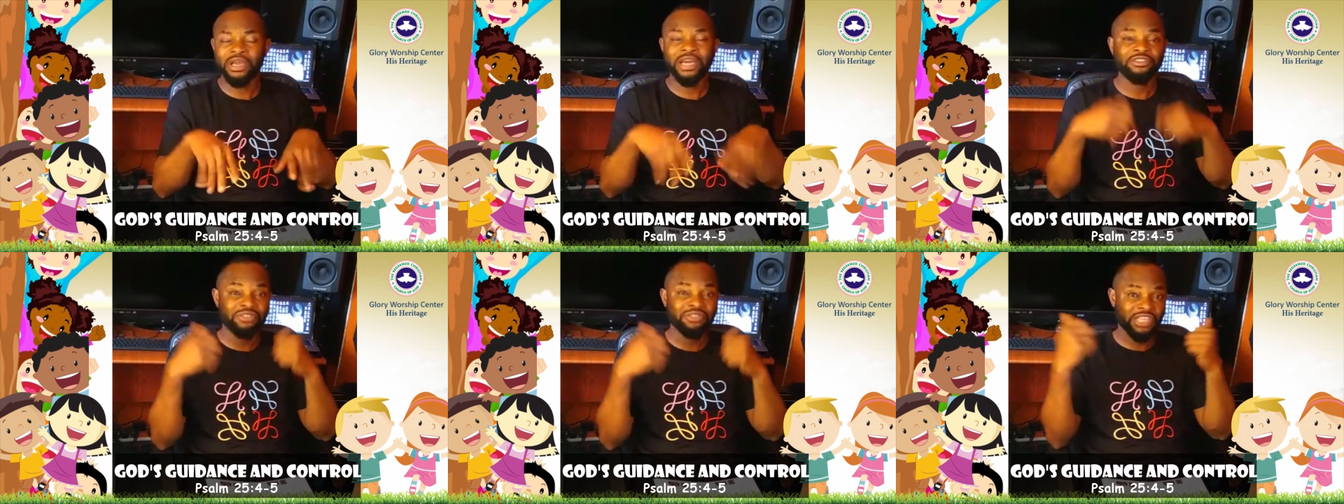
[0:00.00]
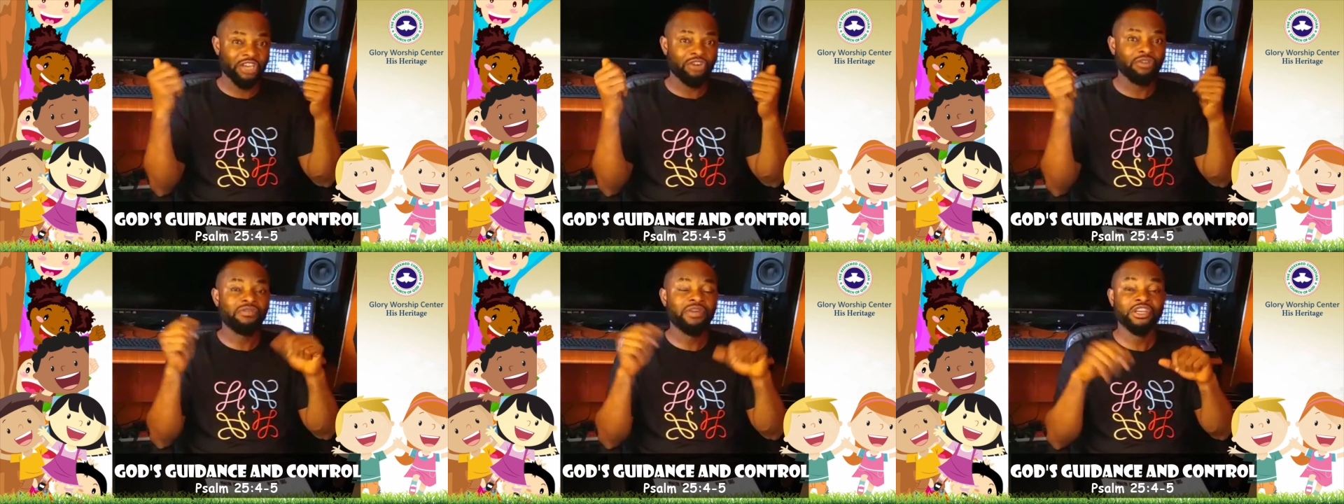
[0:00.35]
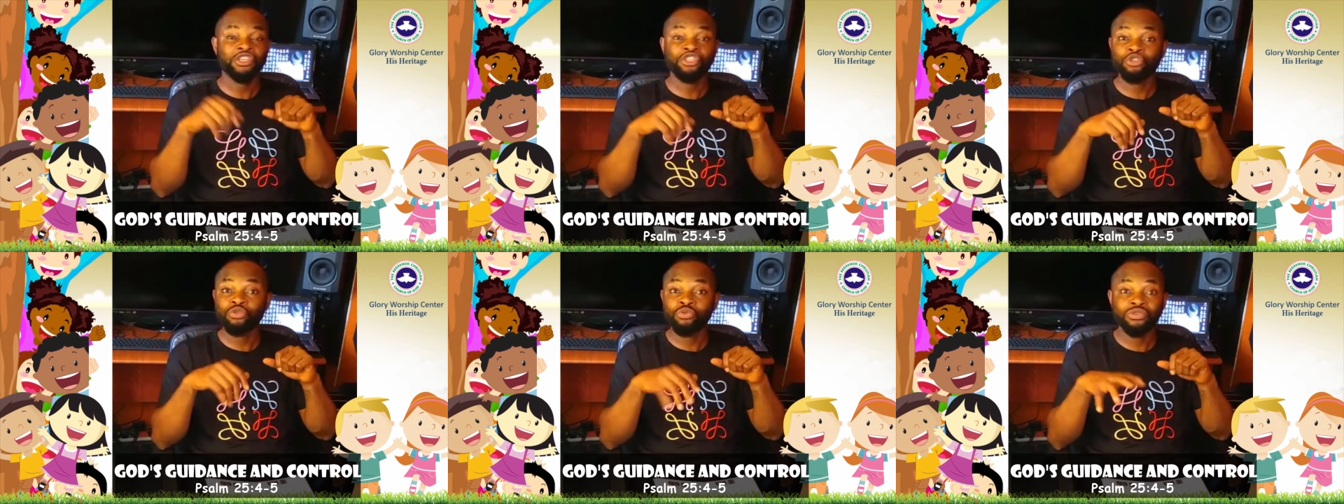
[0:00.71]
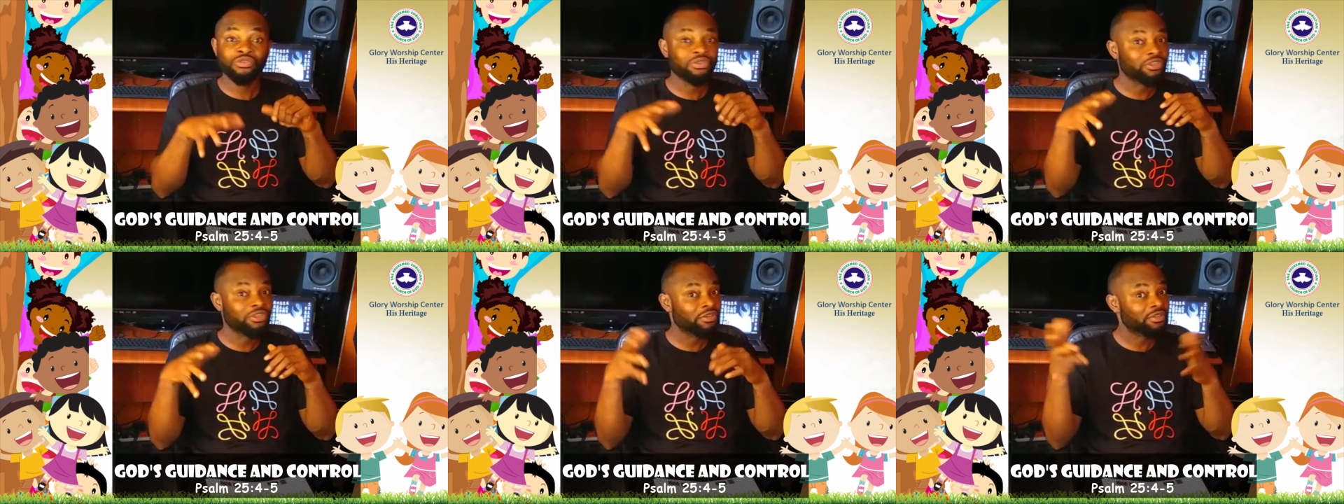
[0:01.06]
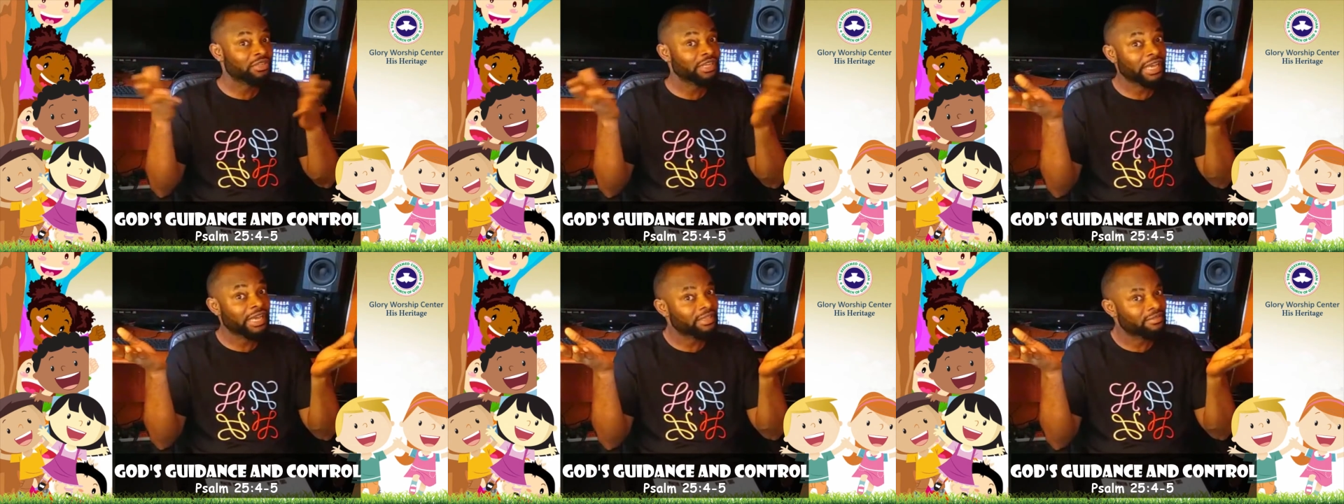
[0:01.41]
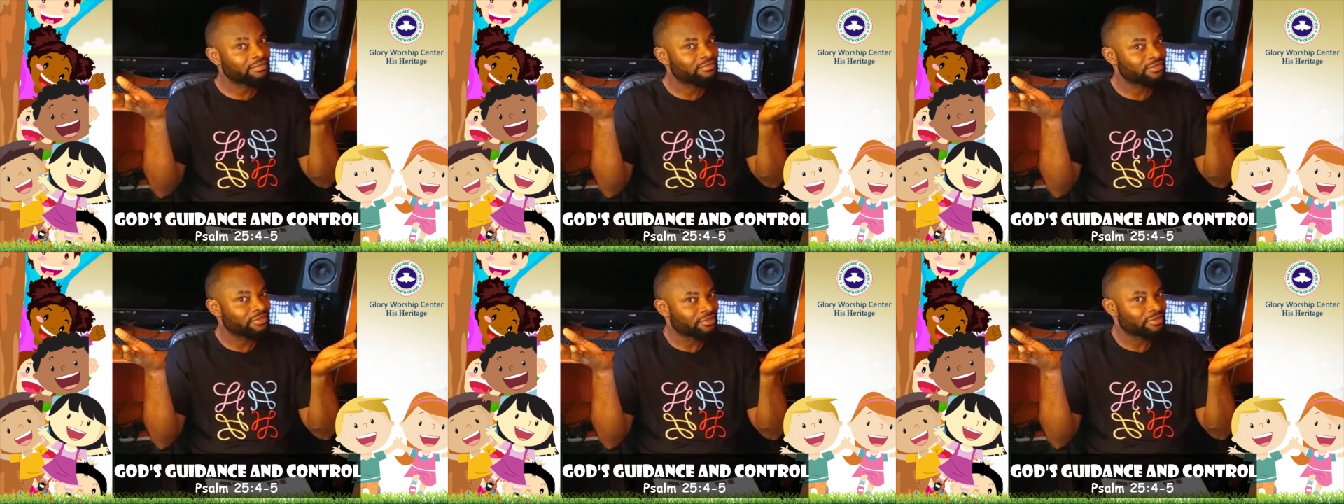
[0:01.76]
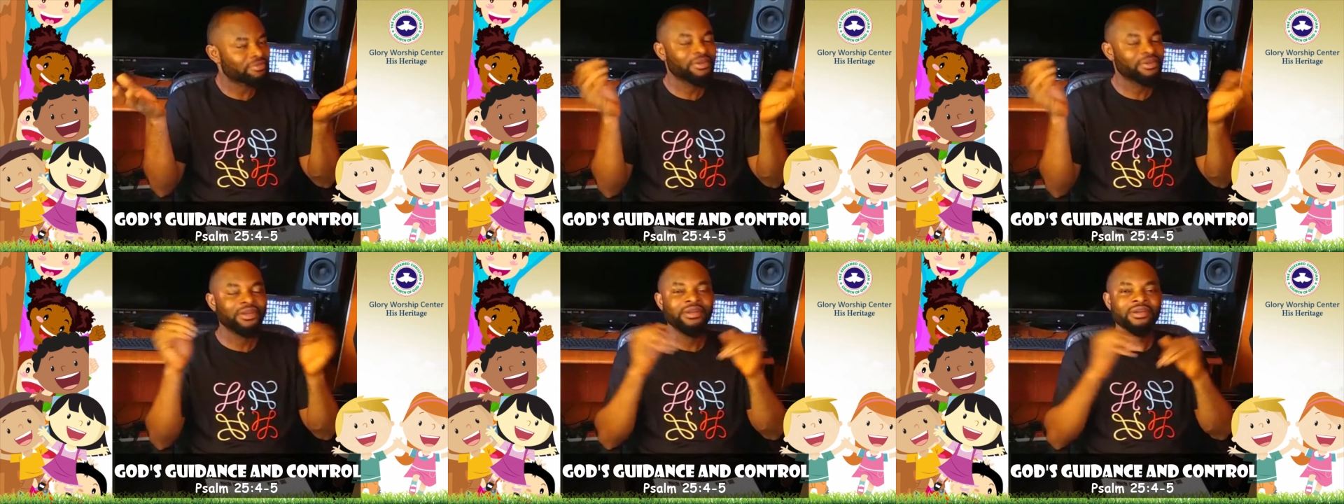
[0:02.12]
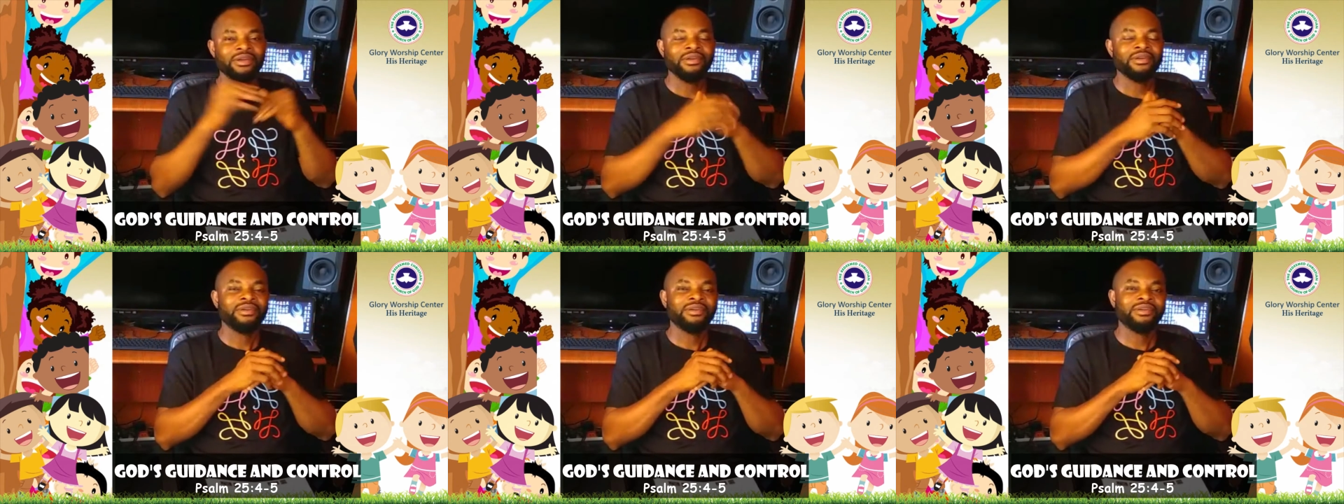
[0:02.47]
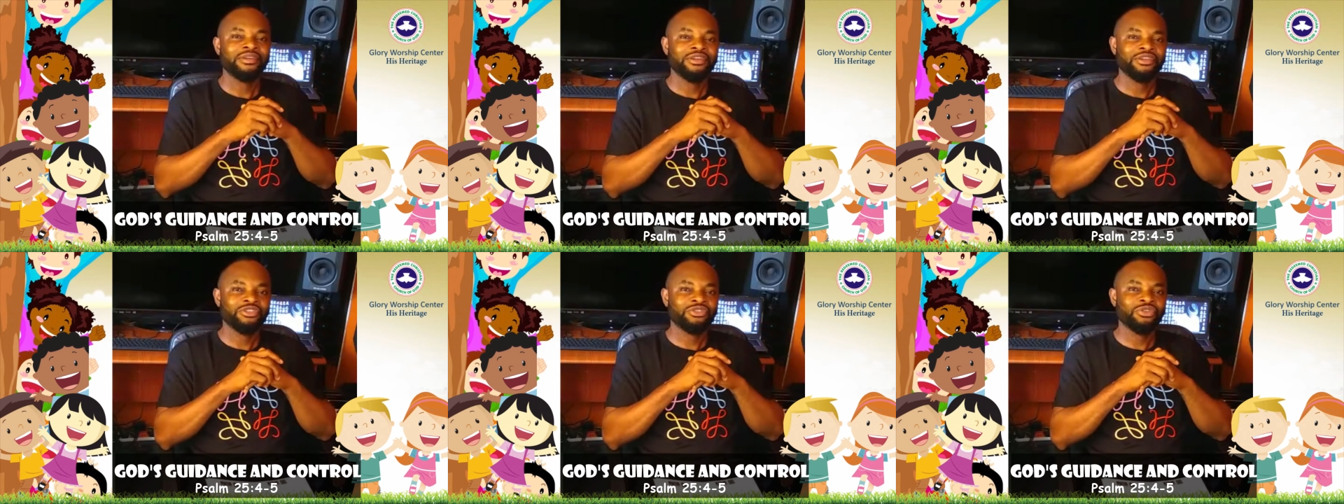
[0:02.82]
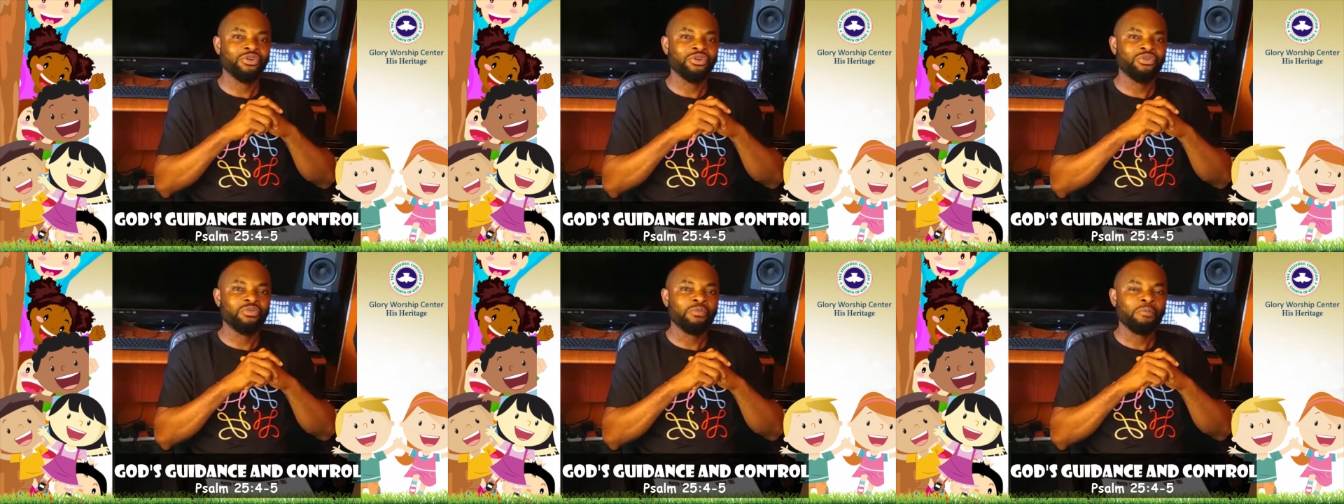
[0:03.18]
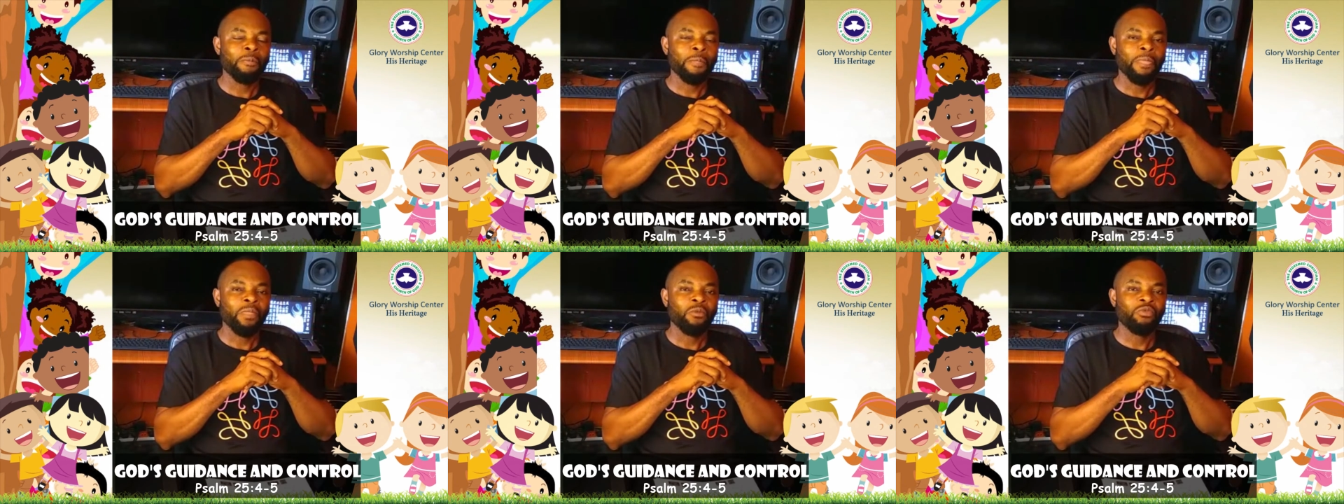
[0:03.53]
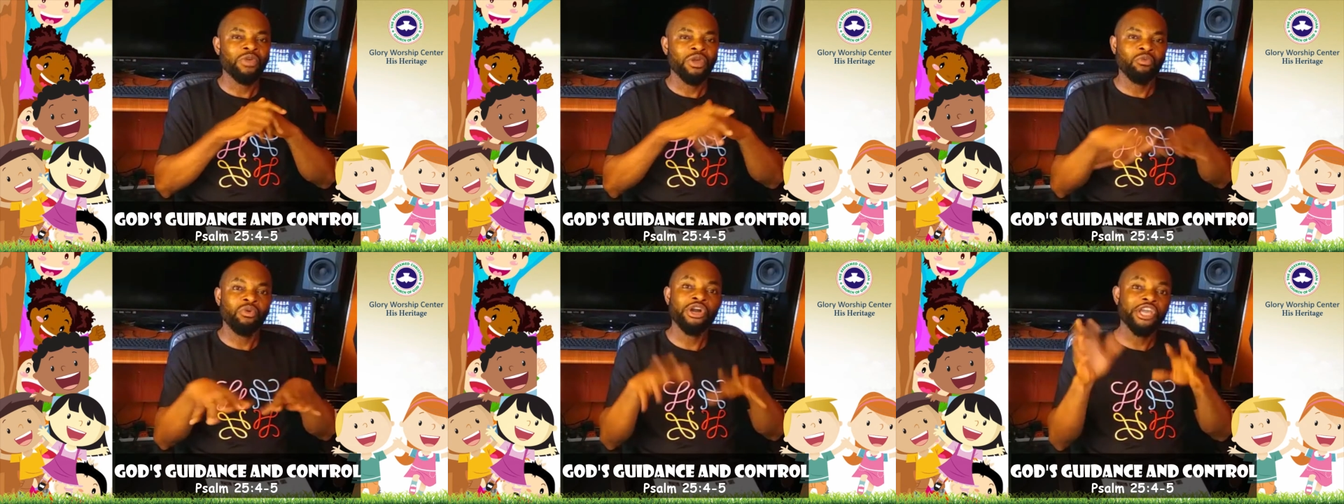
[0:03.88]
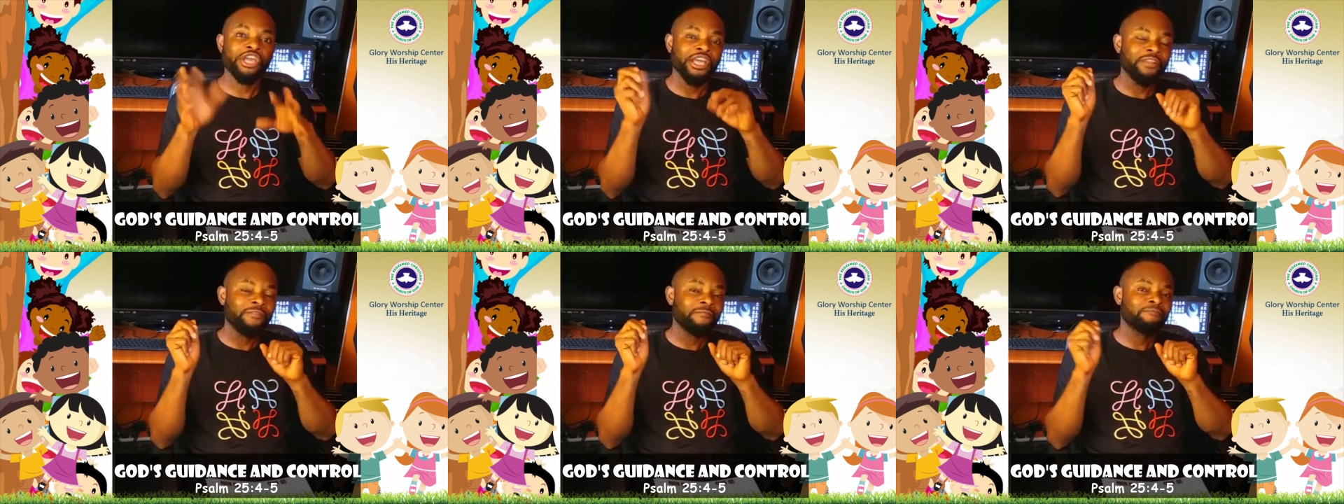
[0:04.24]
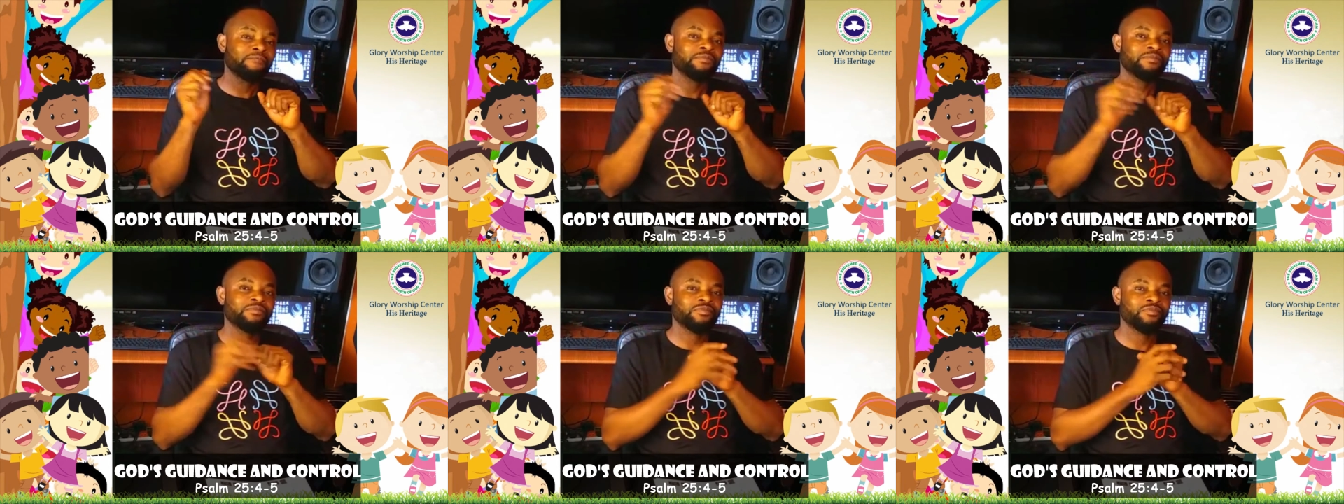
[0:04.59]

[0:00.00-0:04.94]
We had to take off our shoes so it doesn't get, you know. So we're walking